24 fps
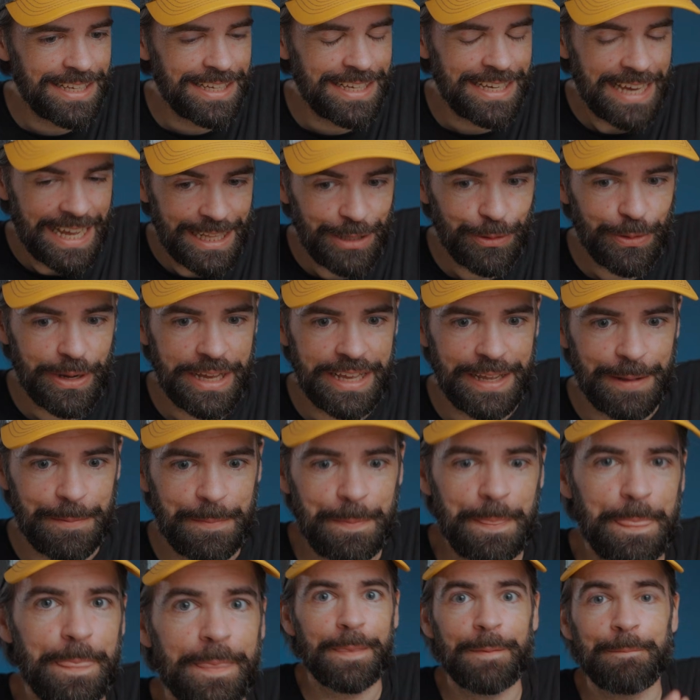Anyway,
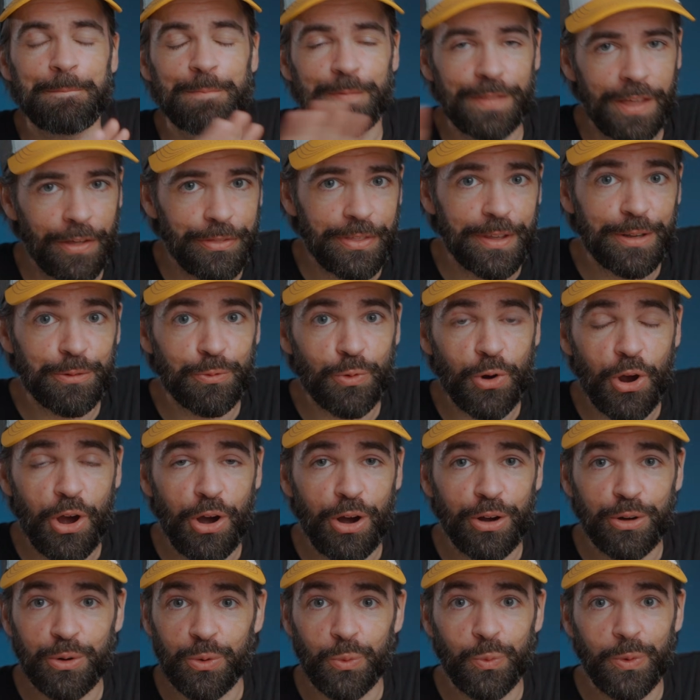nothing
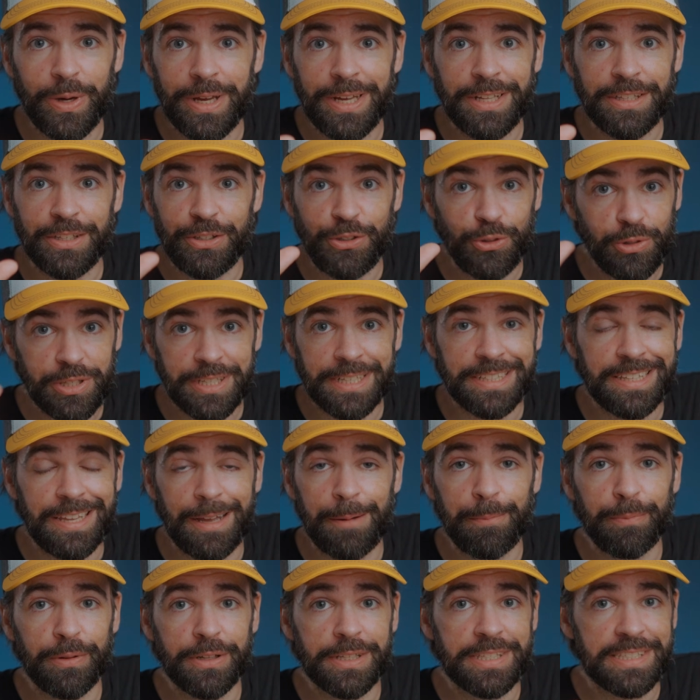wrong with using
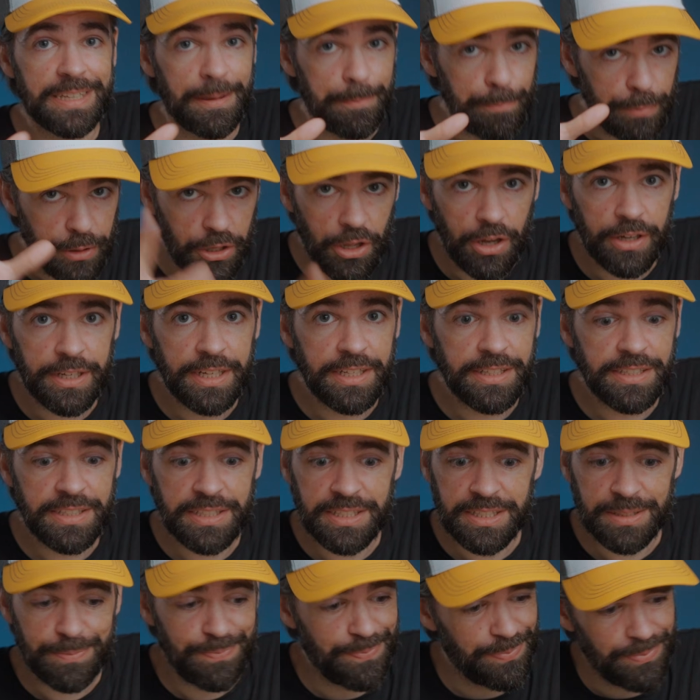templates and
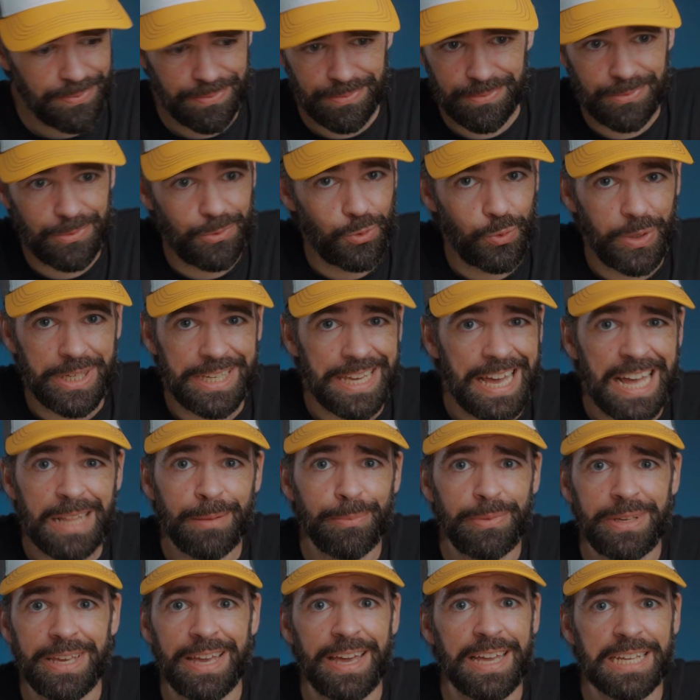plugins. We
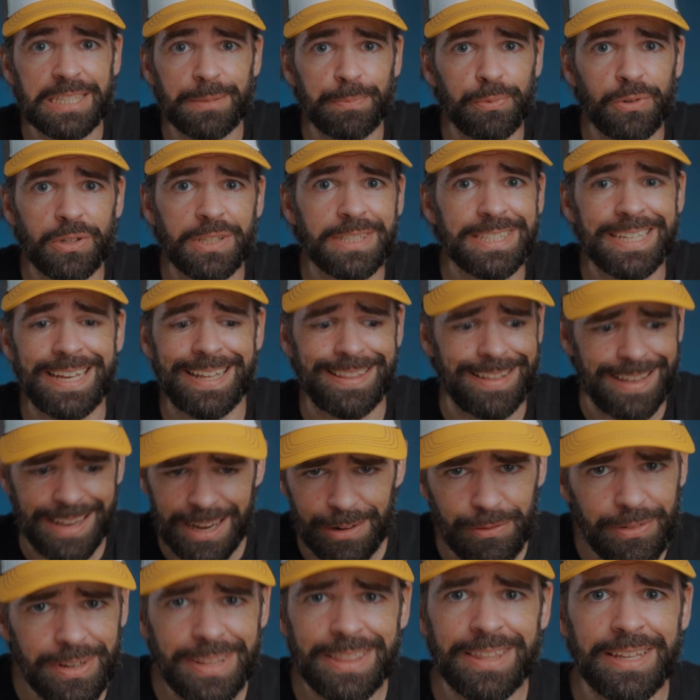can't be experts at
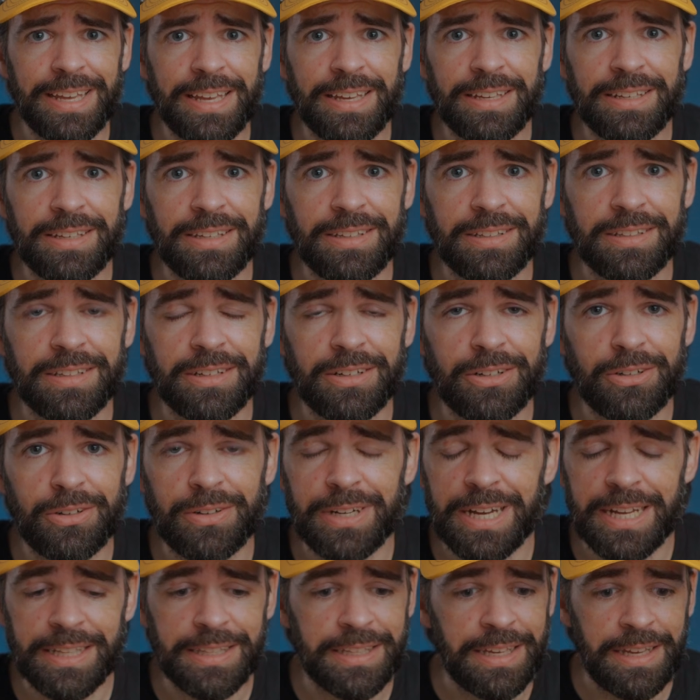everything, you know,
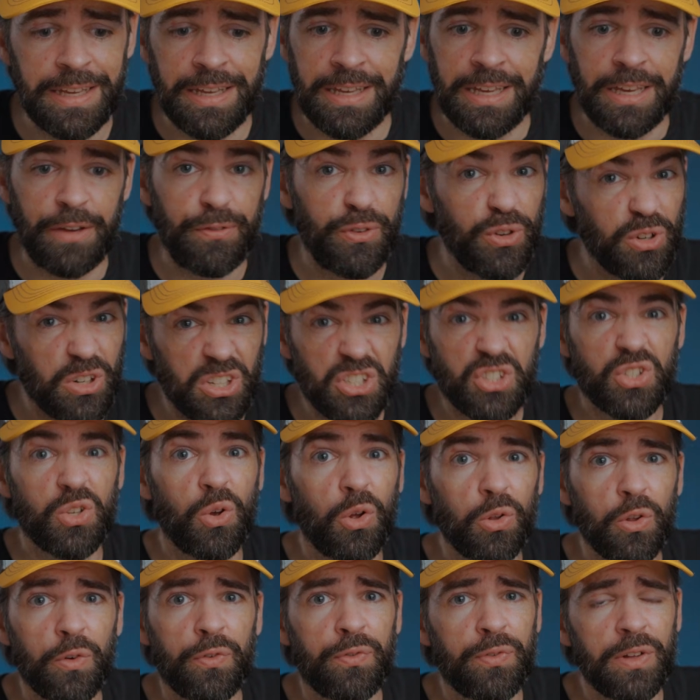and if you're a
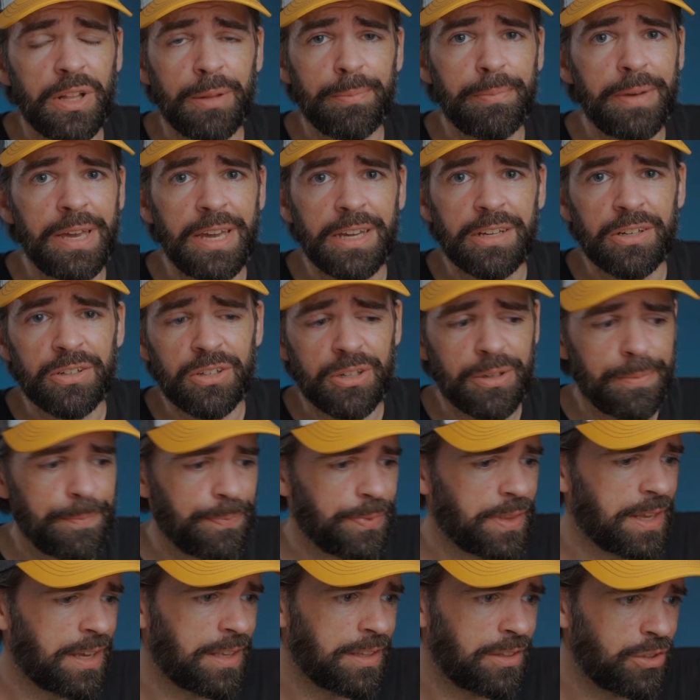solo filmmaker
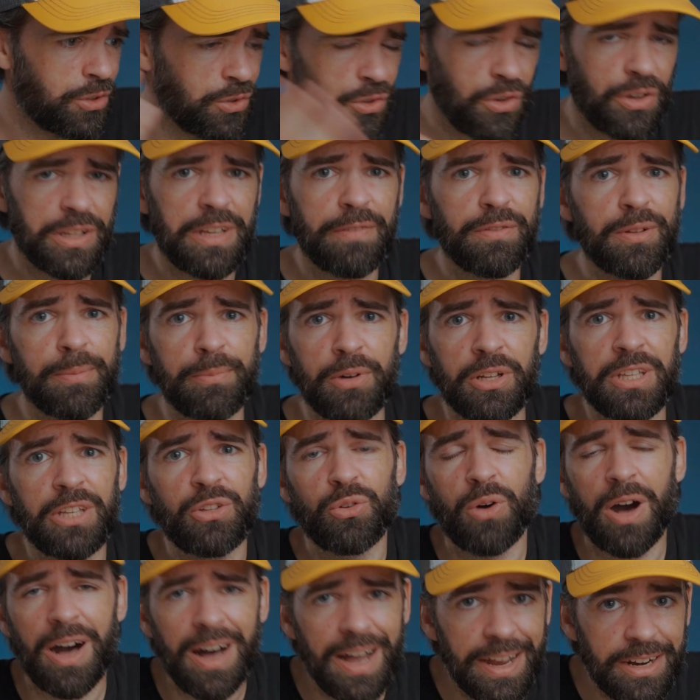and you don't have the money
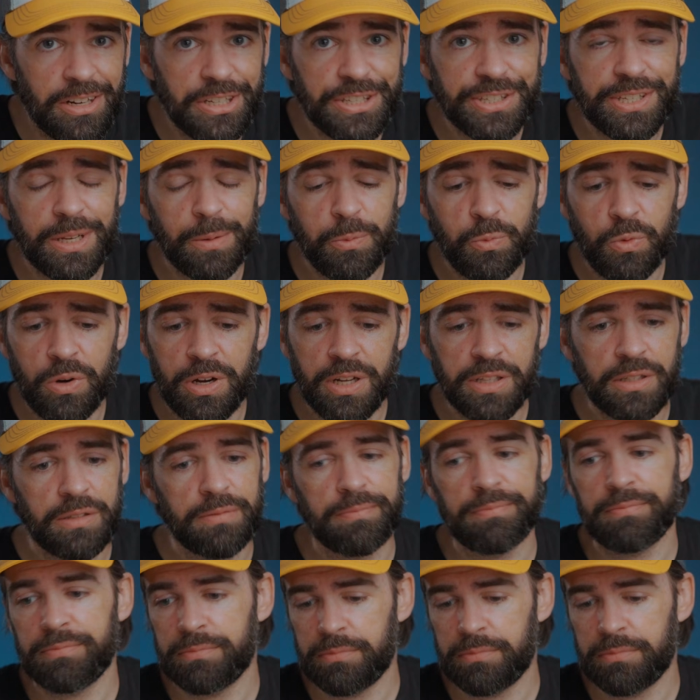to hire someone,